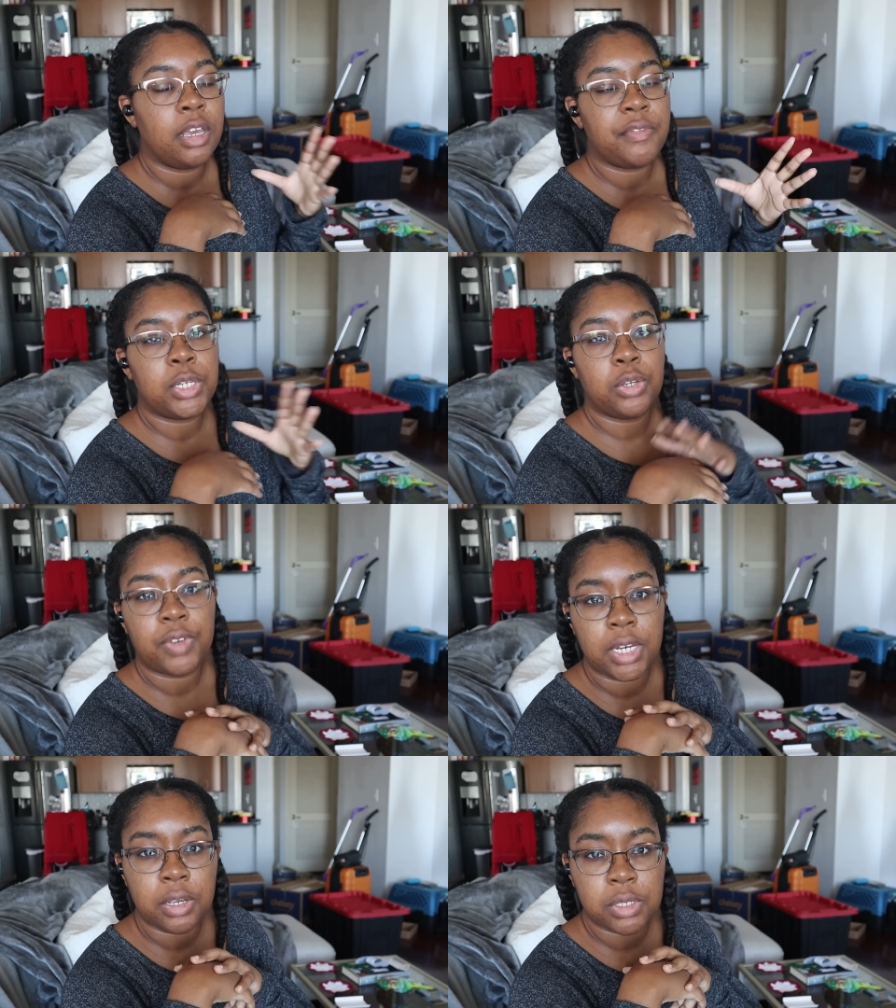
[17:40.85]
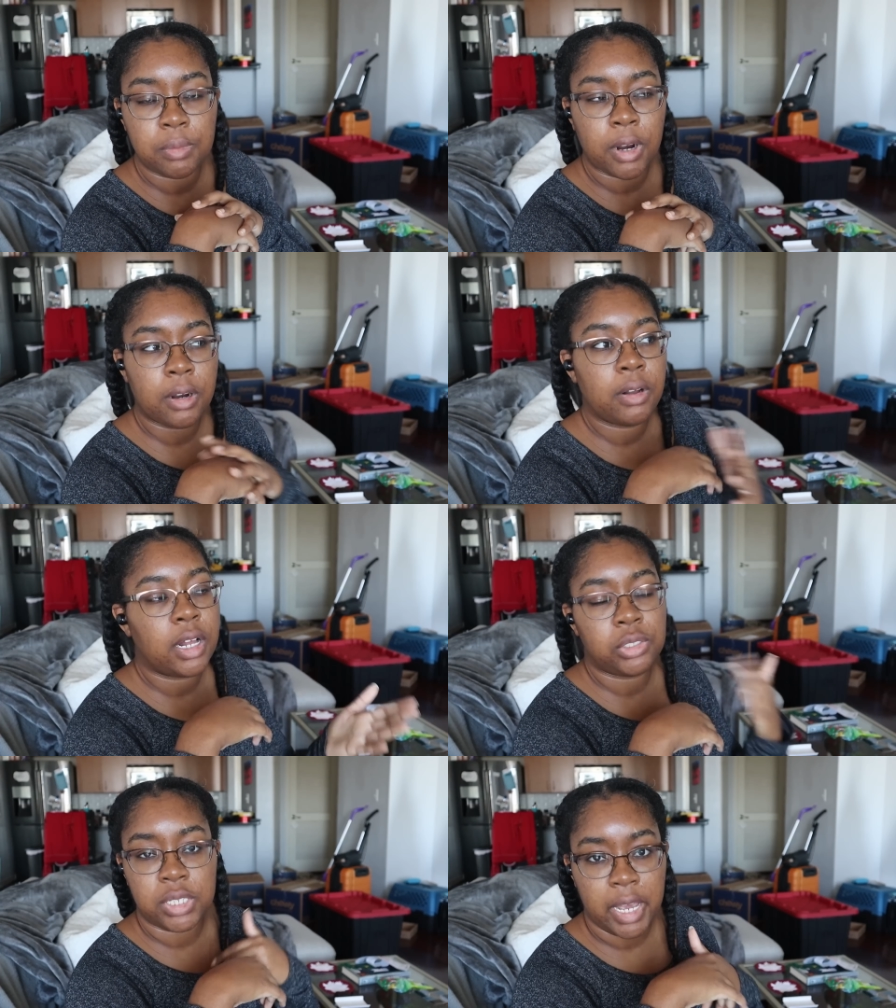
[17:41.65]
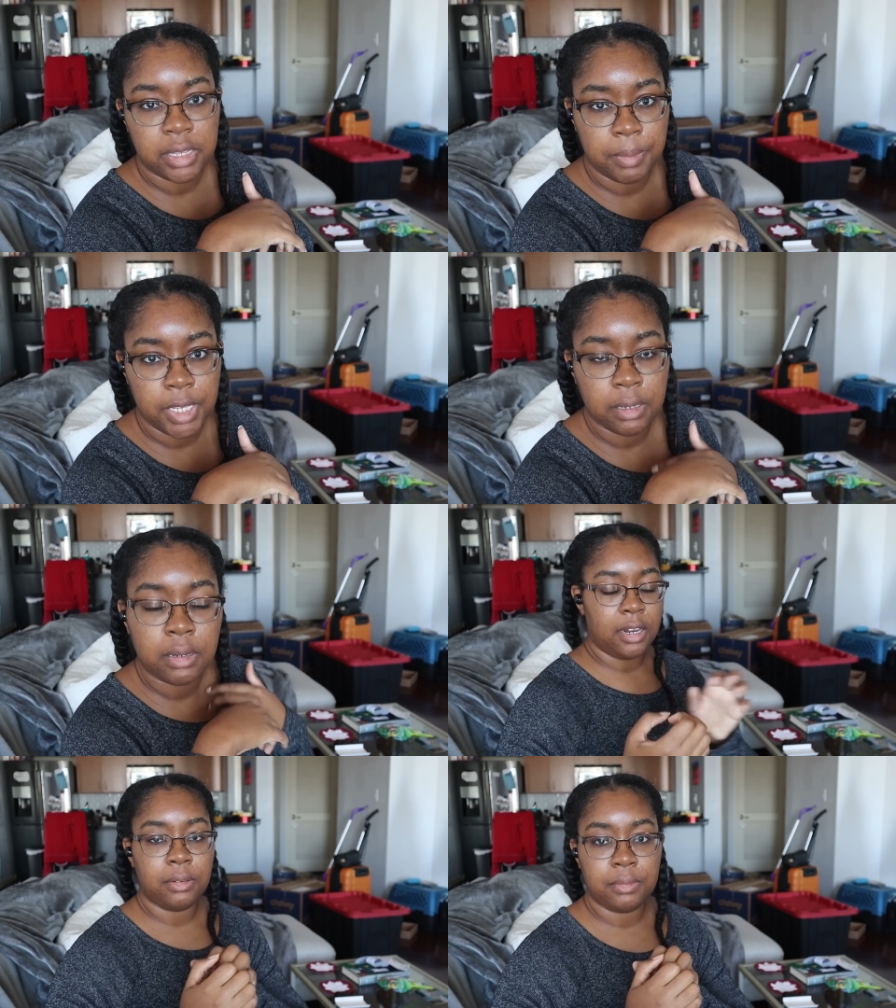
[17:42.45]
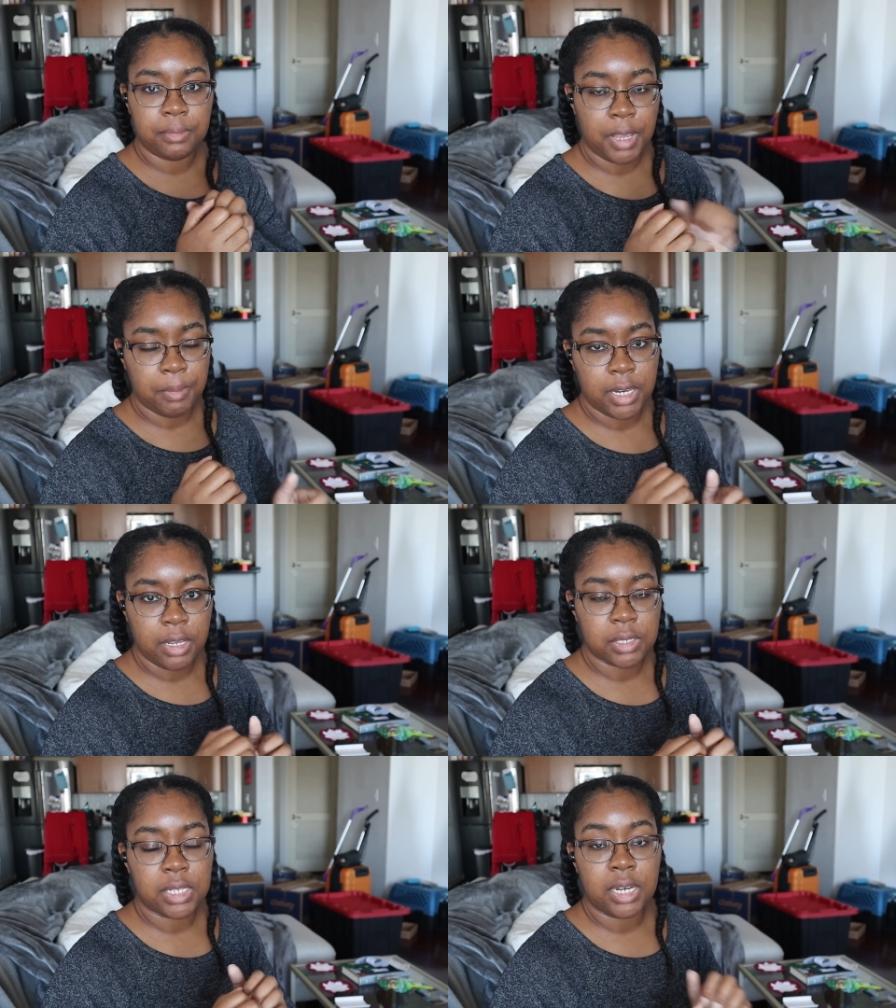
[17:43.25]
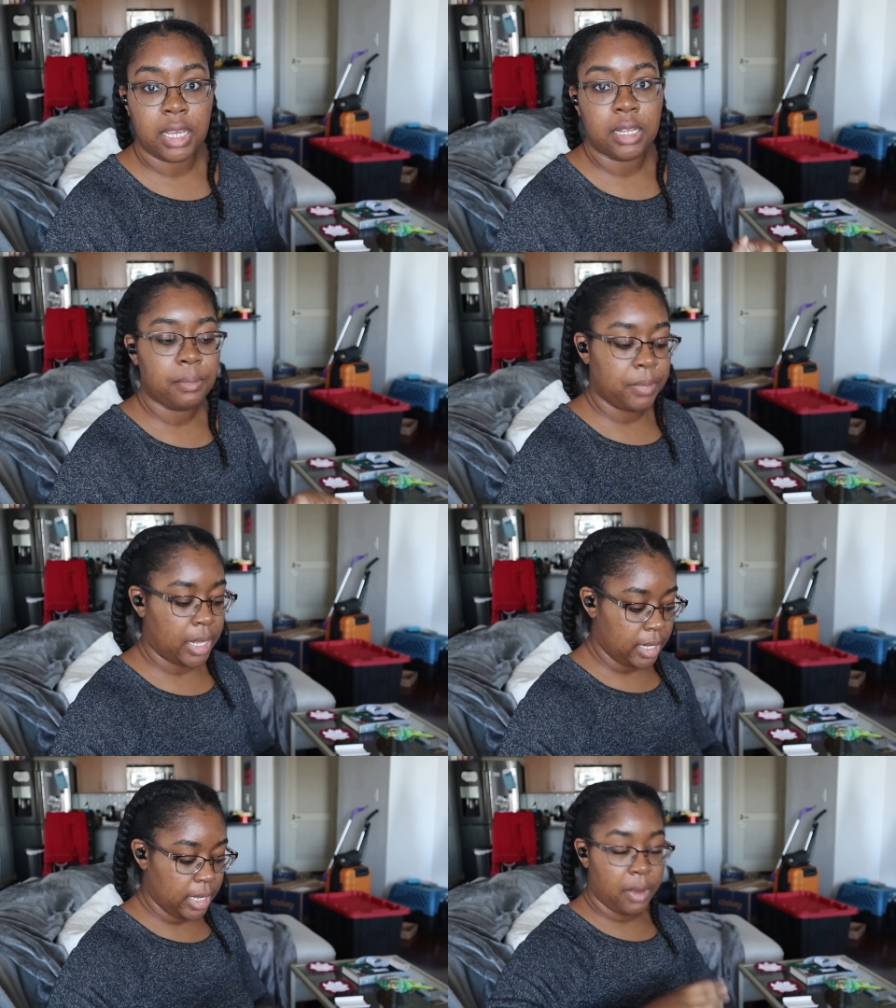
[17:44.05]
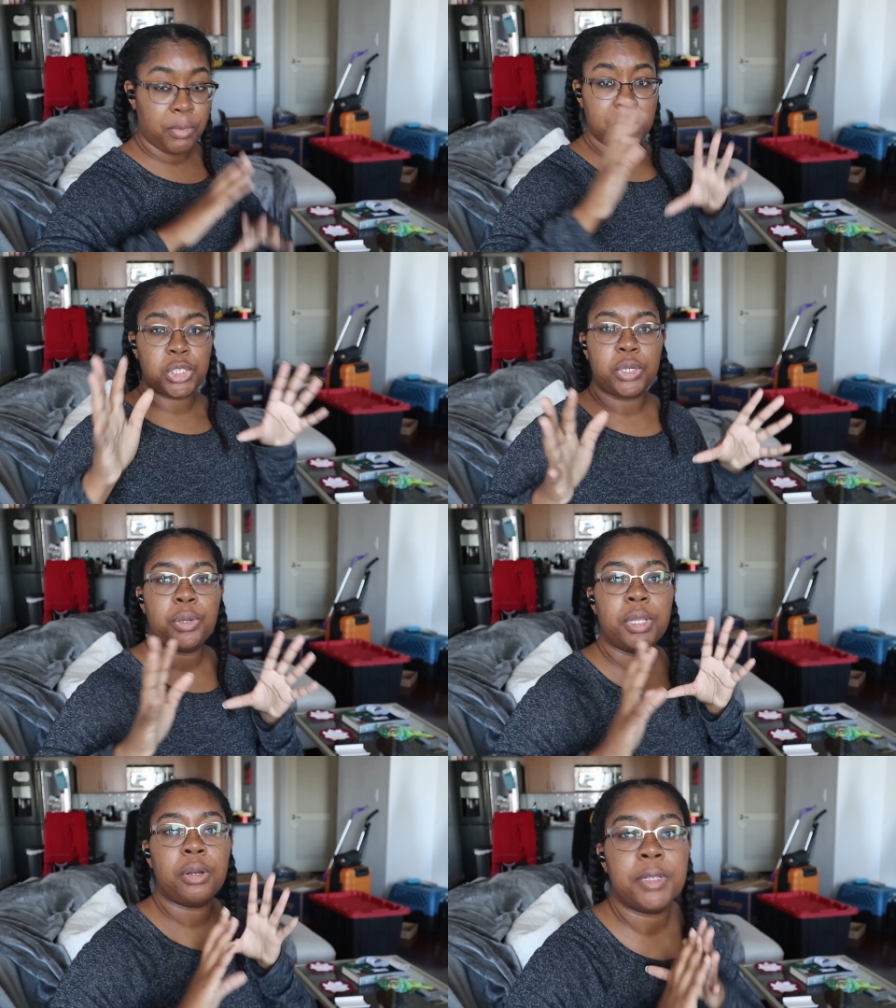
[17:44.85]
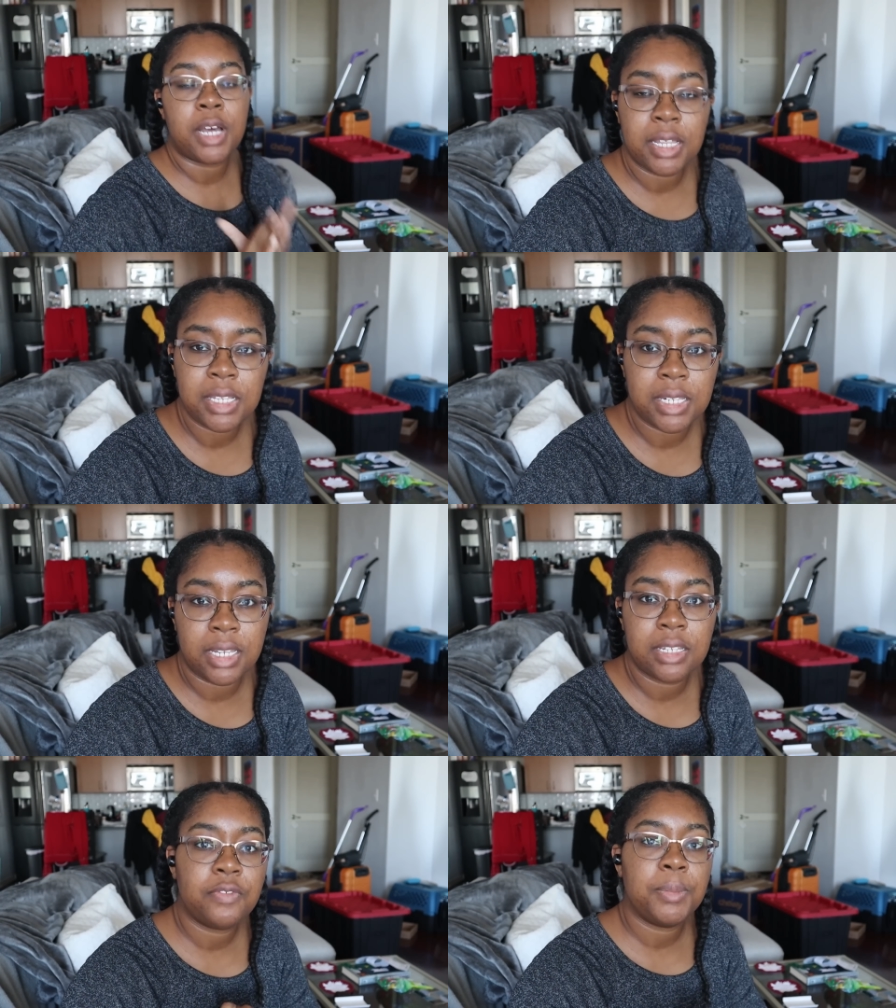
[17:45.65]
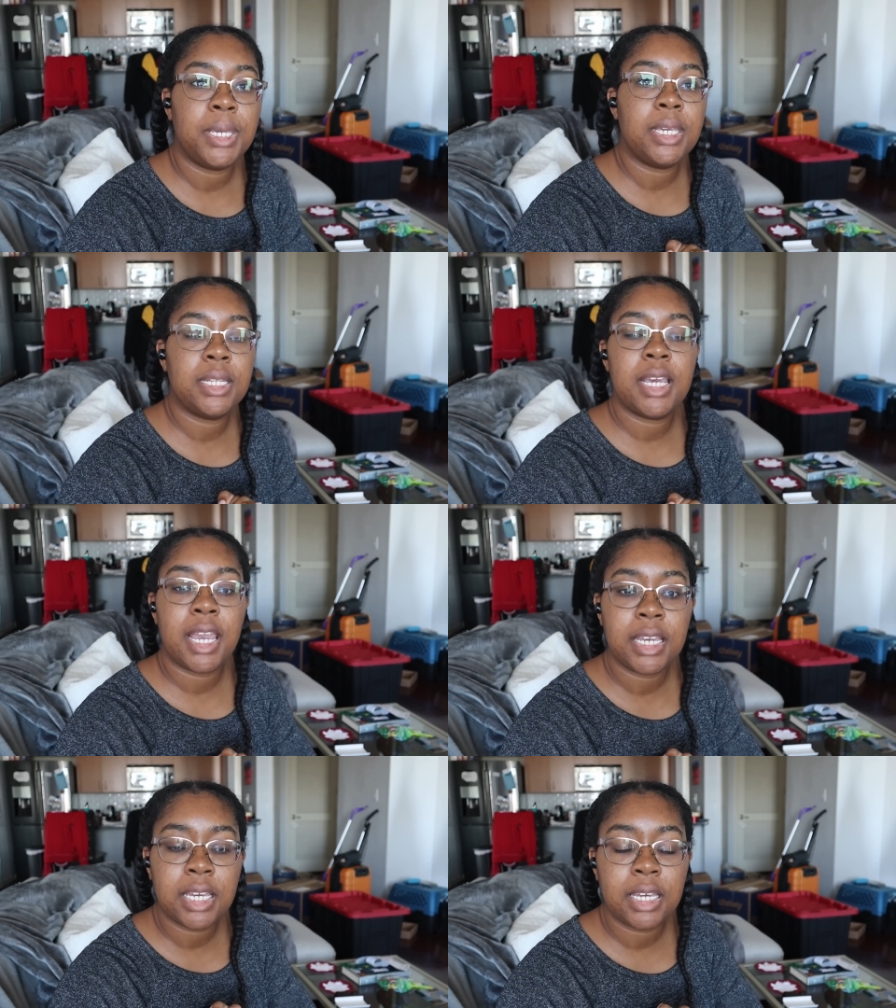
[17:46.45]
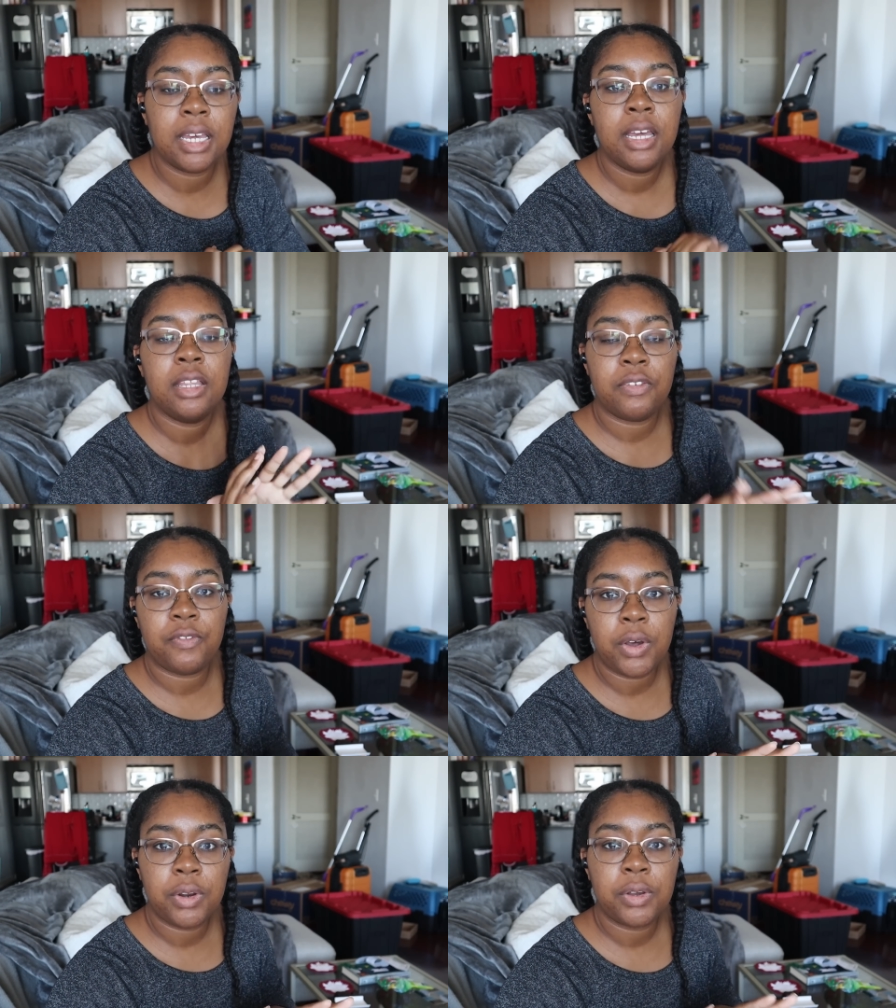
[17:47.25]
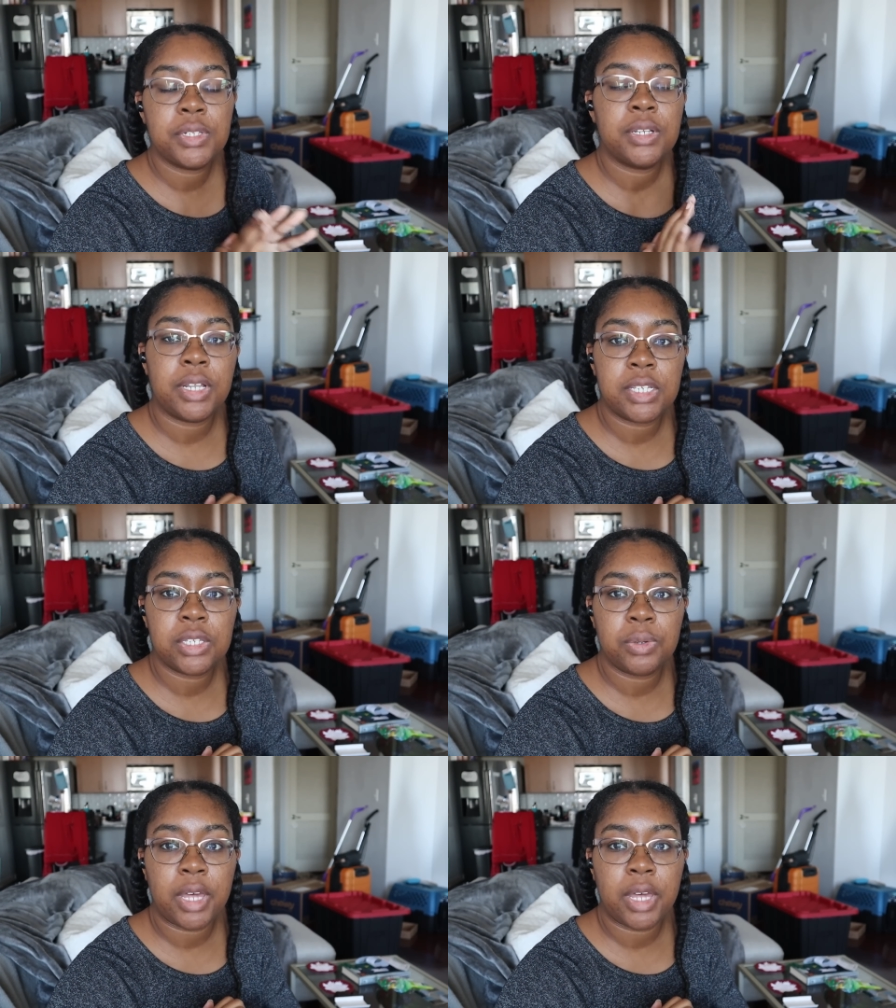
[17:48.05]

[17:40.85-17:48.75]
if I do videos tomorrow, I'll just add them in and I'll paint my nails tonight. But yeah, I wanted to show you a little behind the scenes of me taking the photos, so let's do